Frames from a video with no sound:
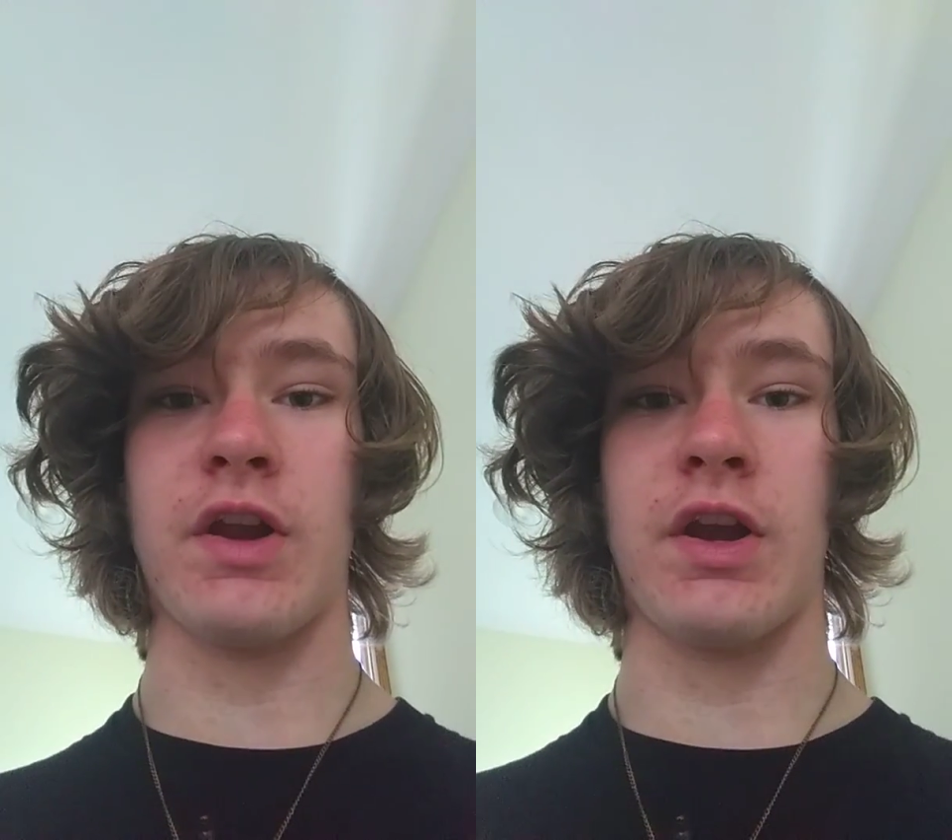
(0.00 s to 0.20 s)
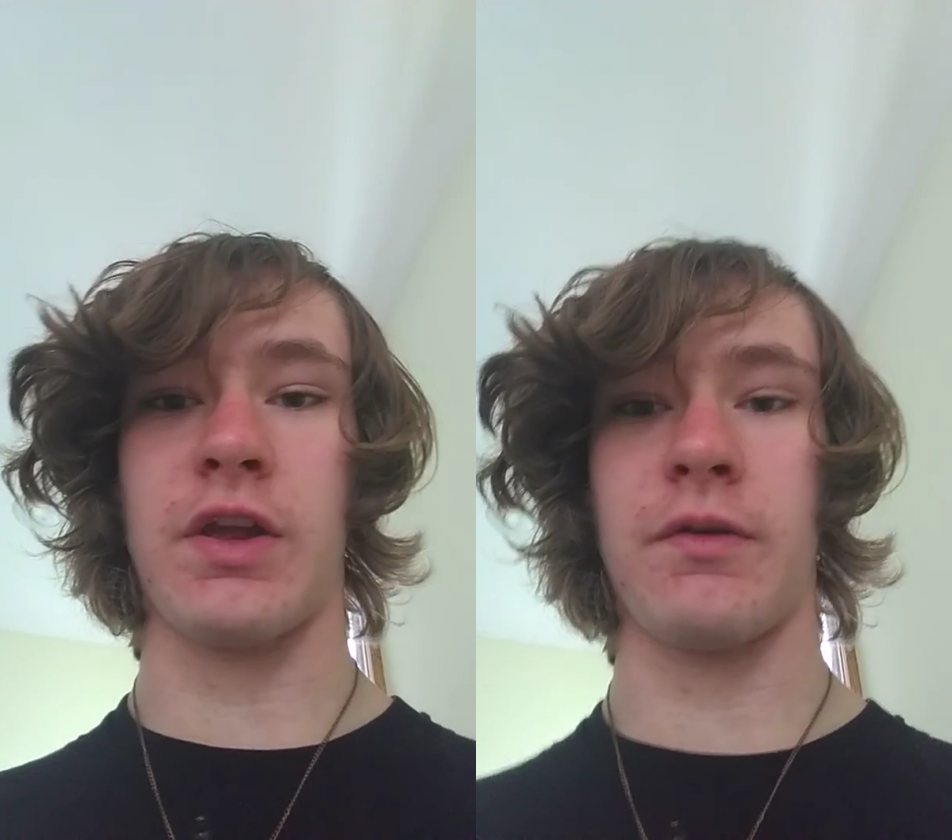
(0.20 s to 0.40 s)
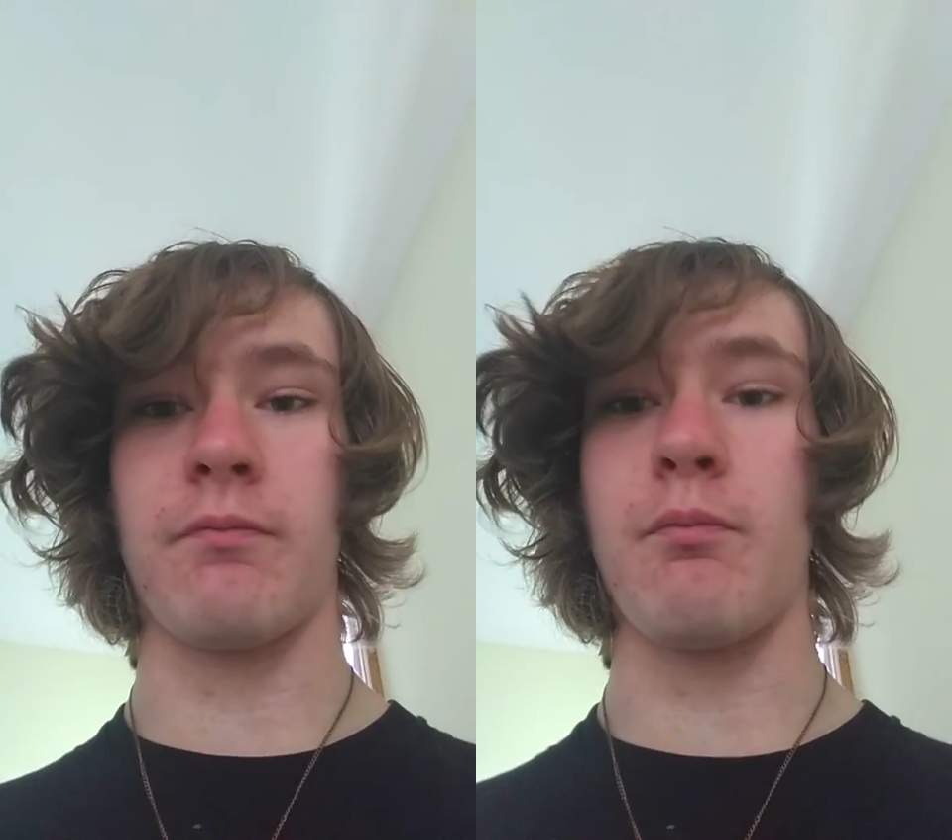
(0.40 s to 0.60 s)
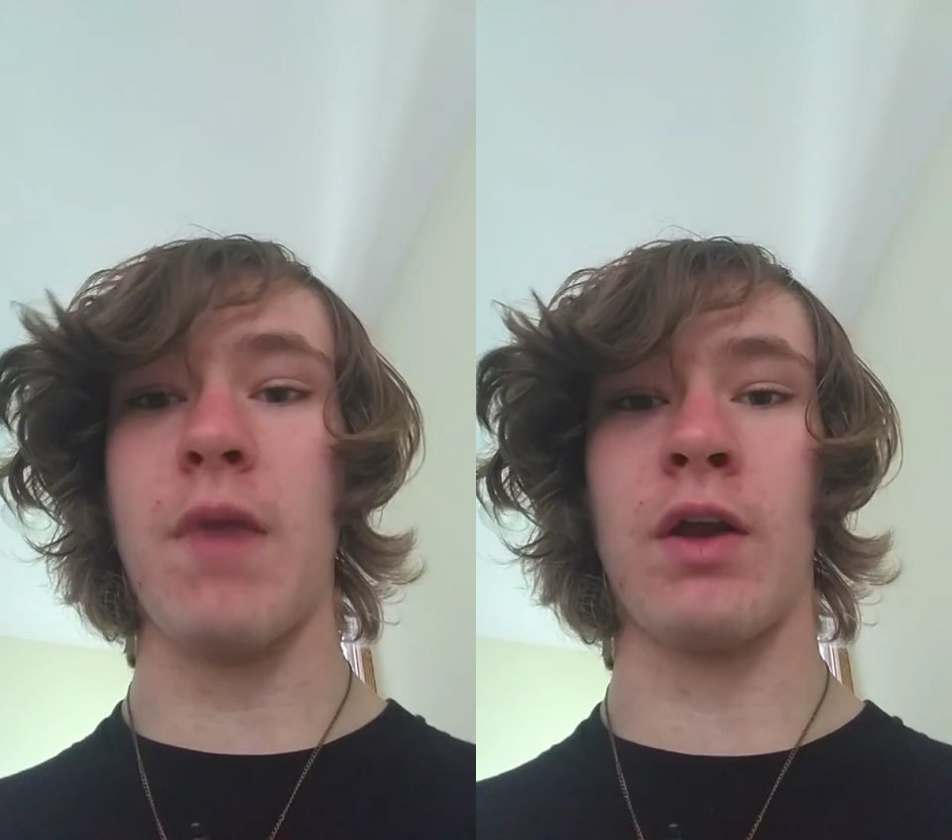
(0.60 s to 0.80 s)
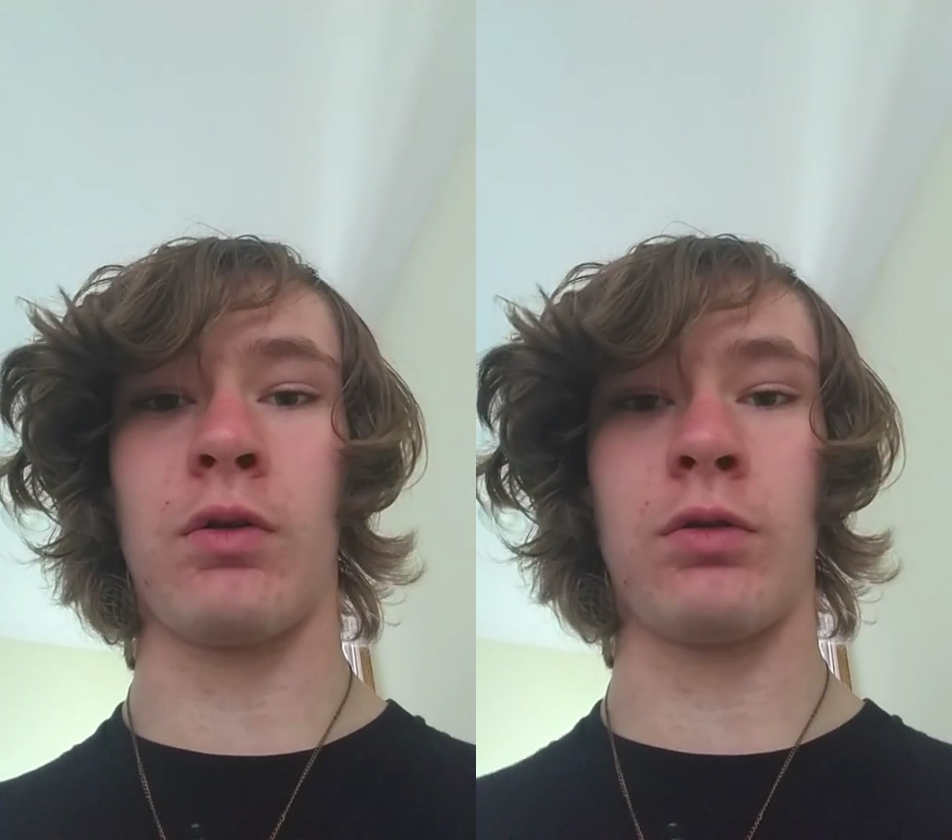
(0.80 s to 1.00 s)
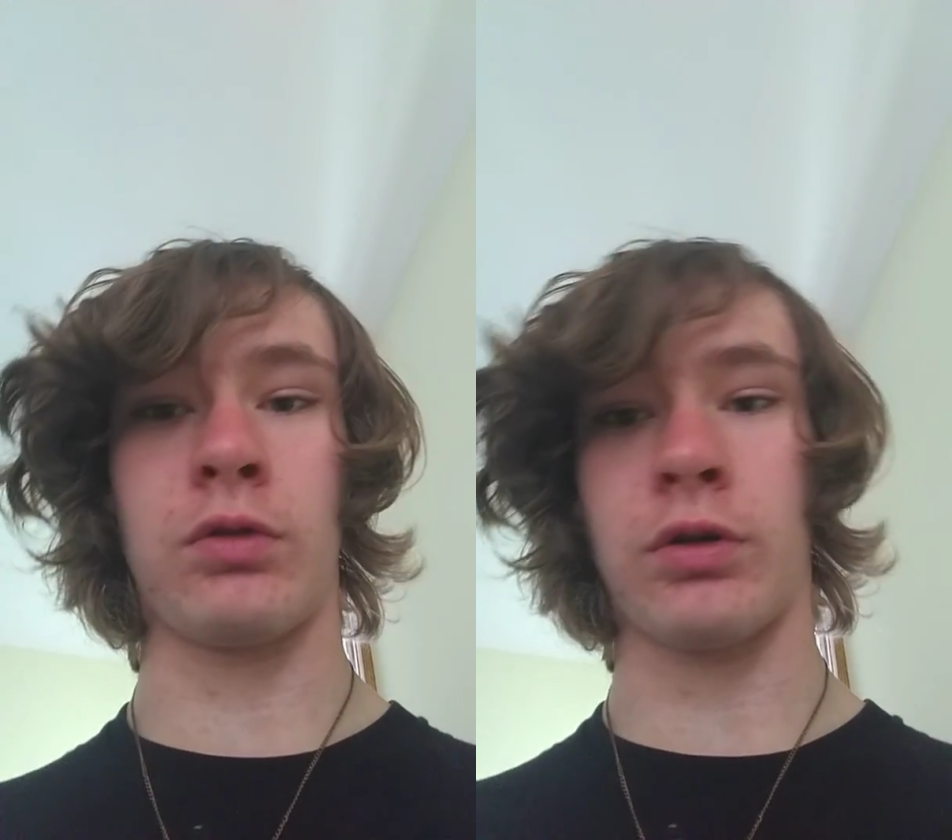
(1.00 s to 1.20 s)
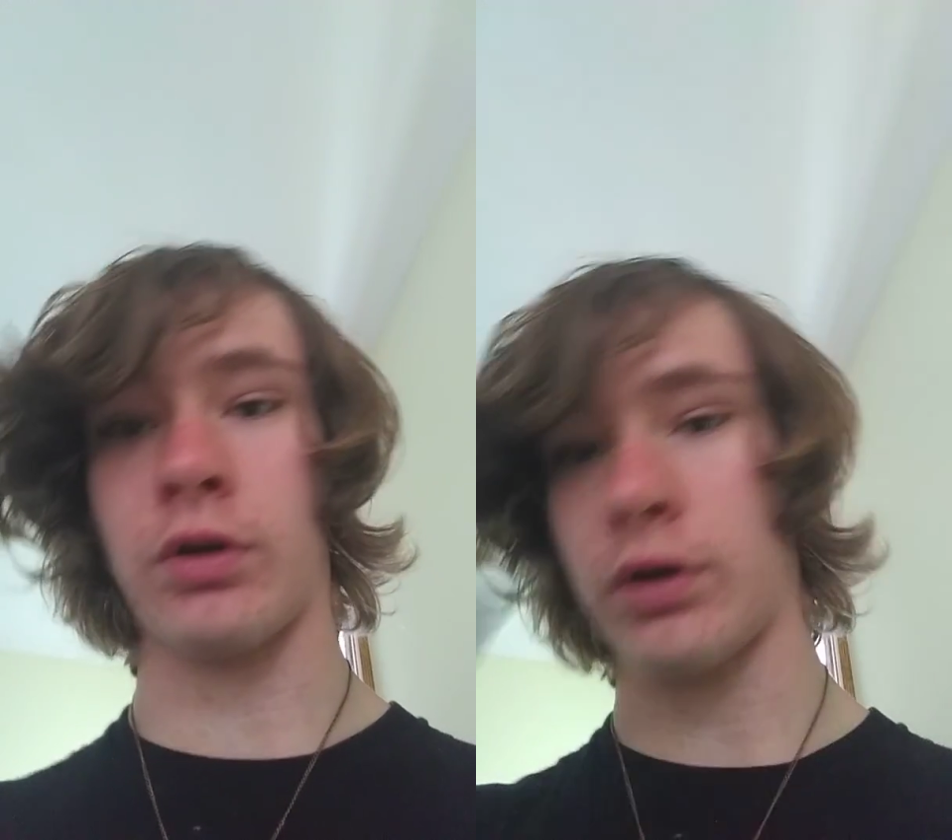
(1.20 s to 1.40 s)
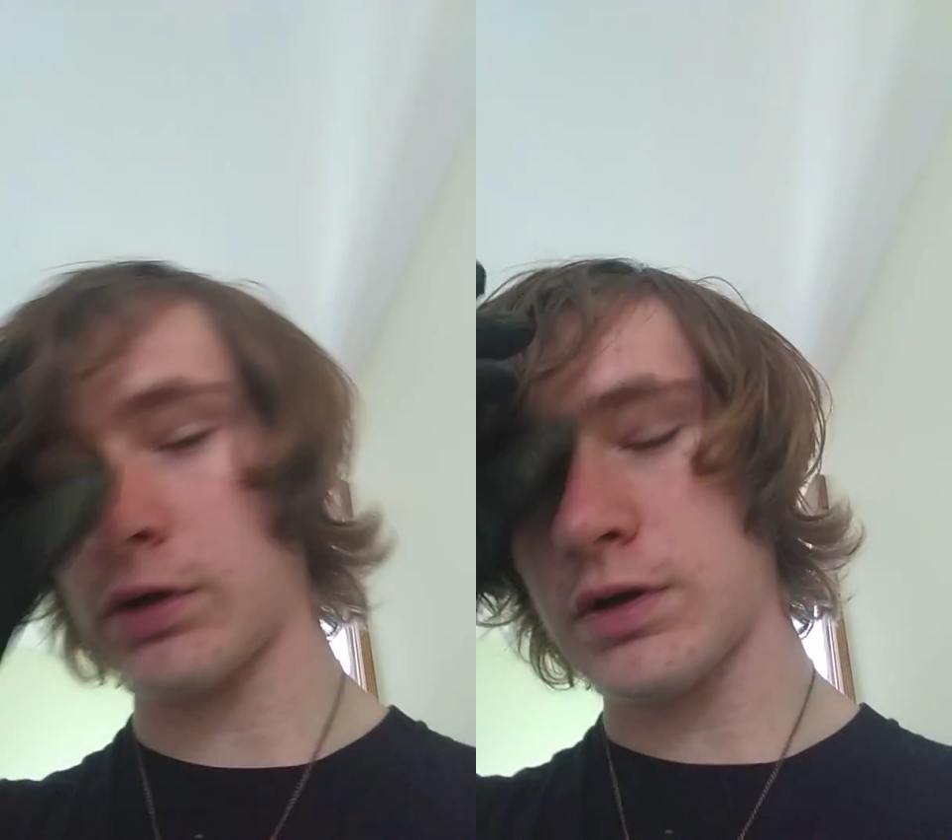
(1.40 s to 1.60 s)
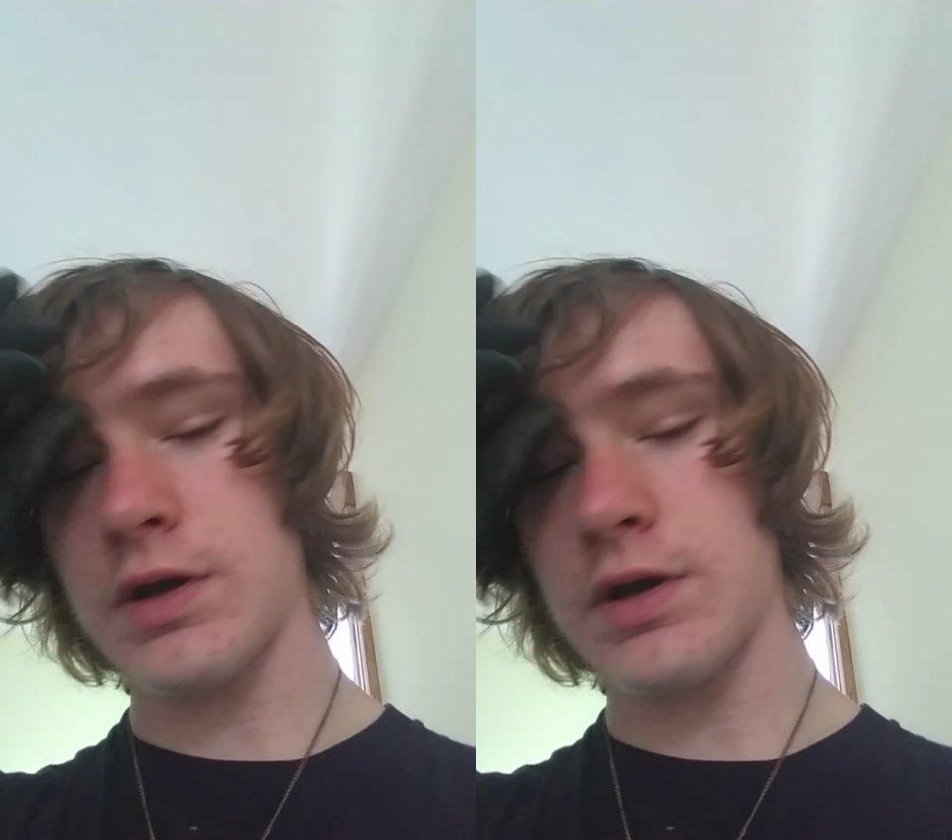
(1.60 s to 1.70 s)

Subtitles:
any metal or